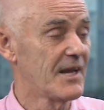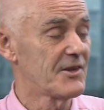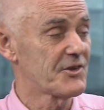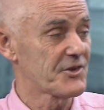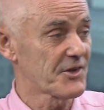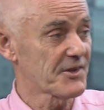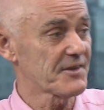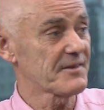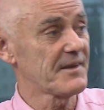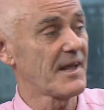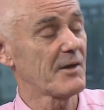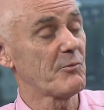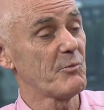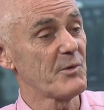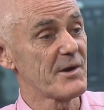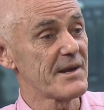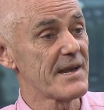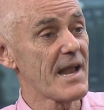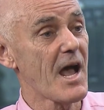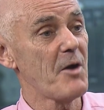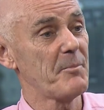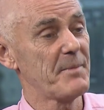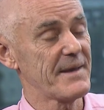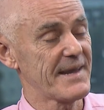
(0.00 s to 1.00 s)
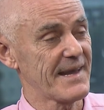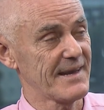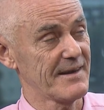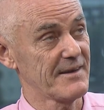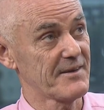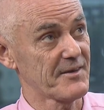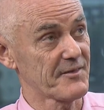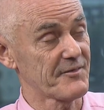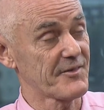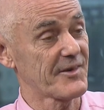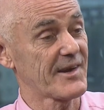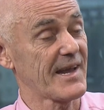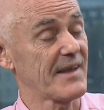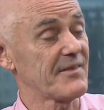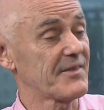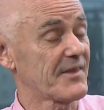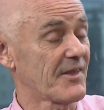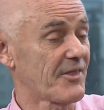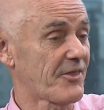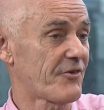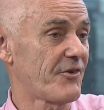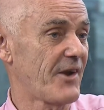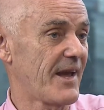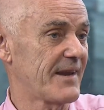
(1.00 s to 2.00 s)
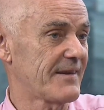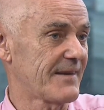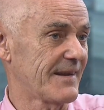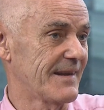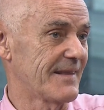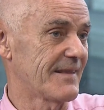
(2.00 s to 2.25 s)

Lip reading: Just like we're now beginning to forget the threat